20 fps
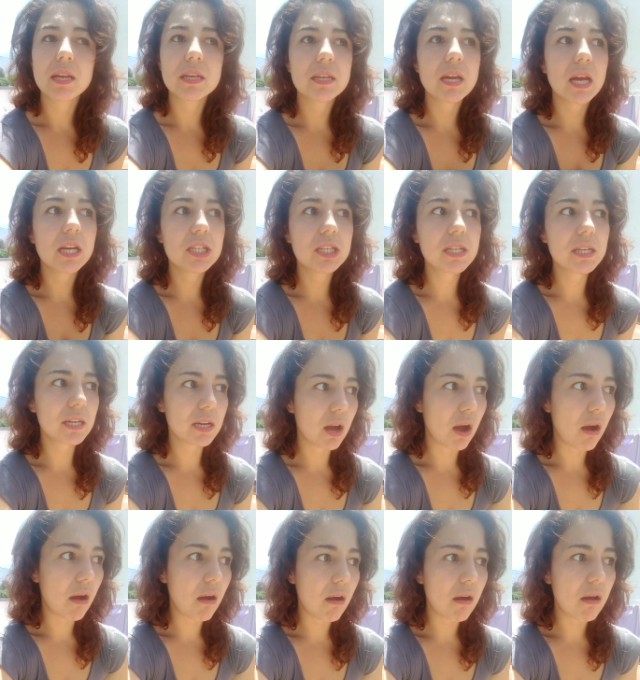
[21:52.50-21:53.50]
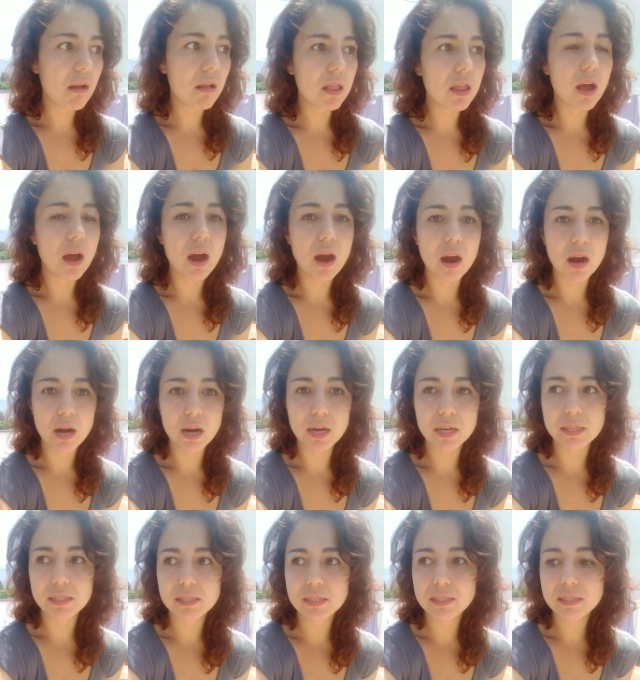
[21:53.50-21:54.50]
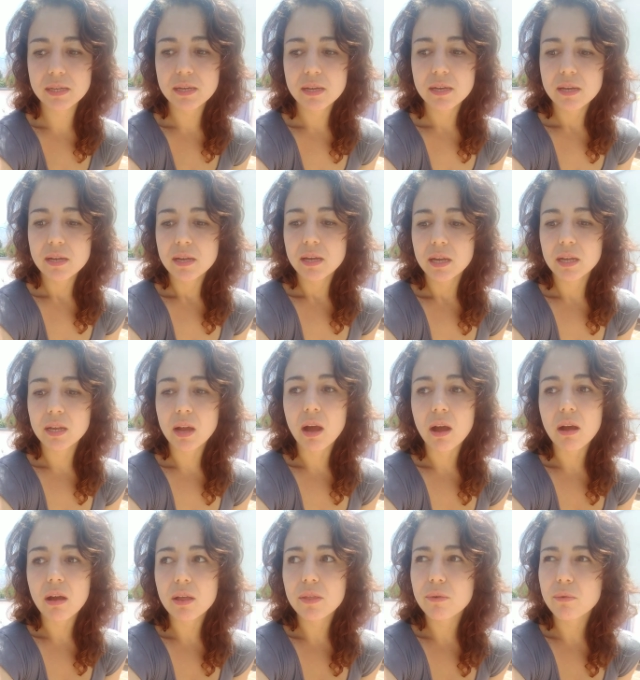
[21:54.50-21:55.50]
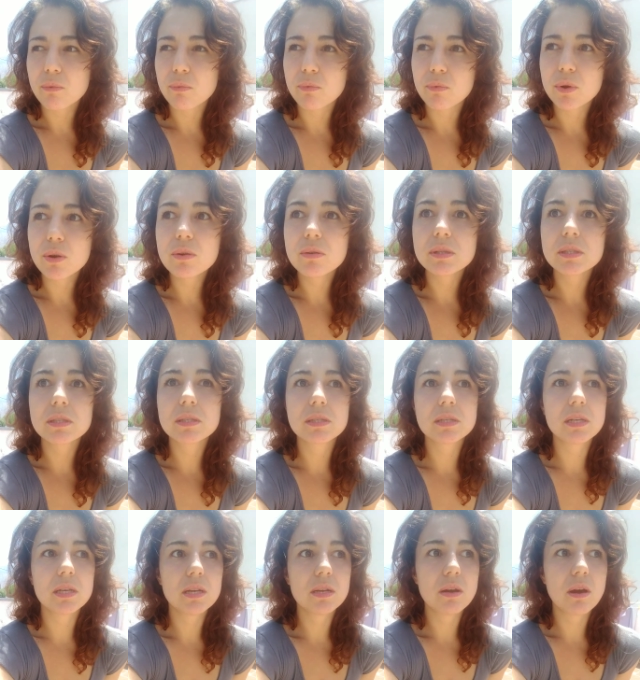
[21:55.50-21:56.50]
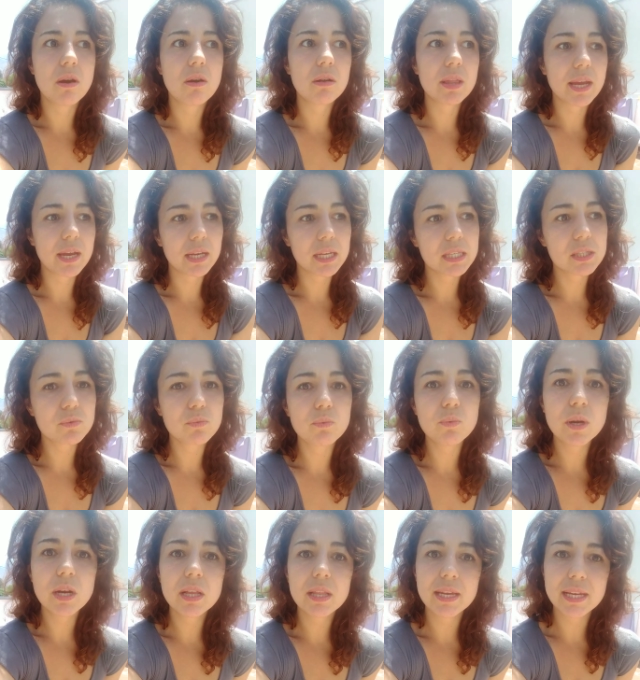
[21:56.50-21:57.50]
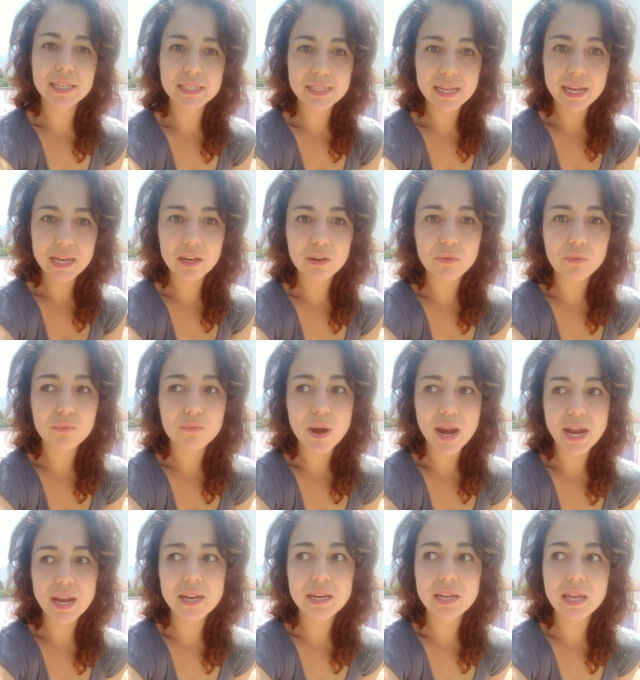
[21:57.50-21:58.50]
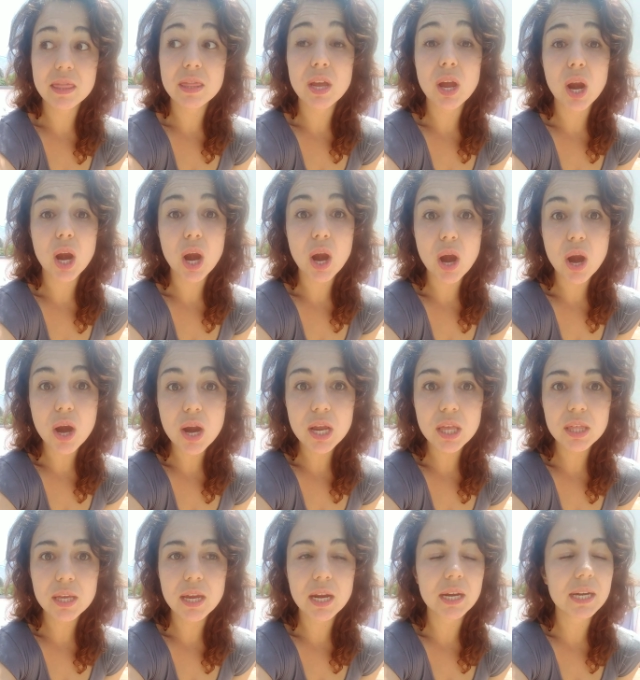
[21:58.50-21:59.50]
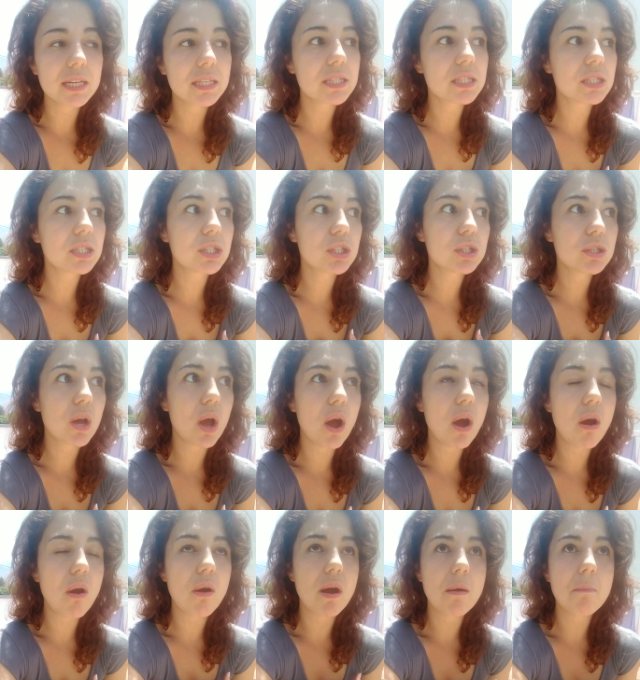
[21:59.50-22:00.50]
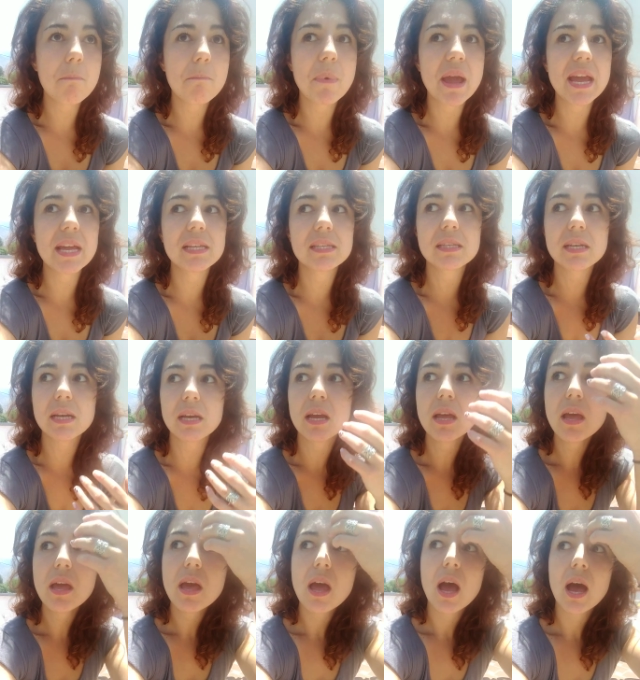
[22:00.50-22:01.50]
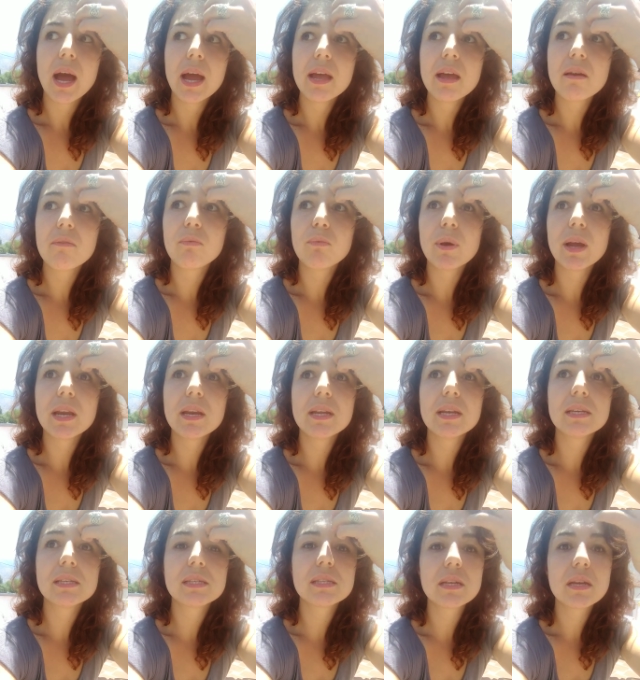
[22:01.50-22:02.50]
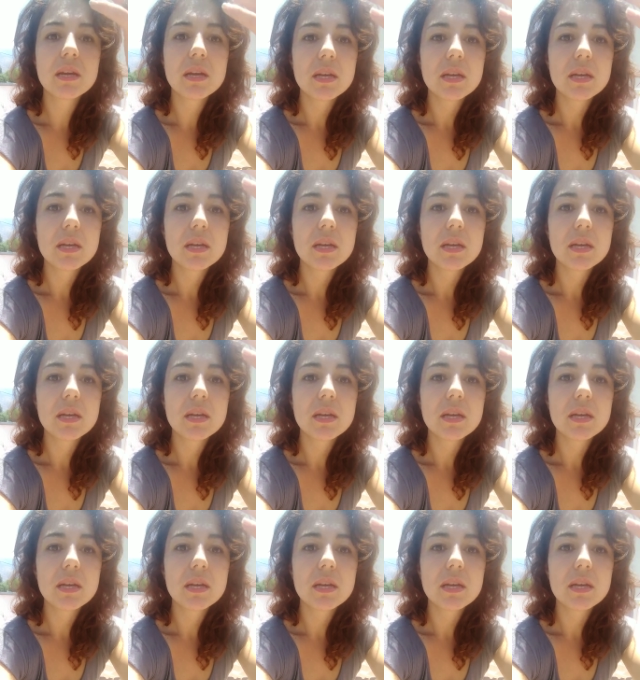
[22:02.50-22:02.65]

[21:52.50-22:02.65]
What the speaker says: touching all hearts, all the roots, like it's ingrained in the earth here. It's so amazing. I have witnessed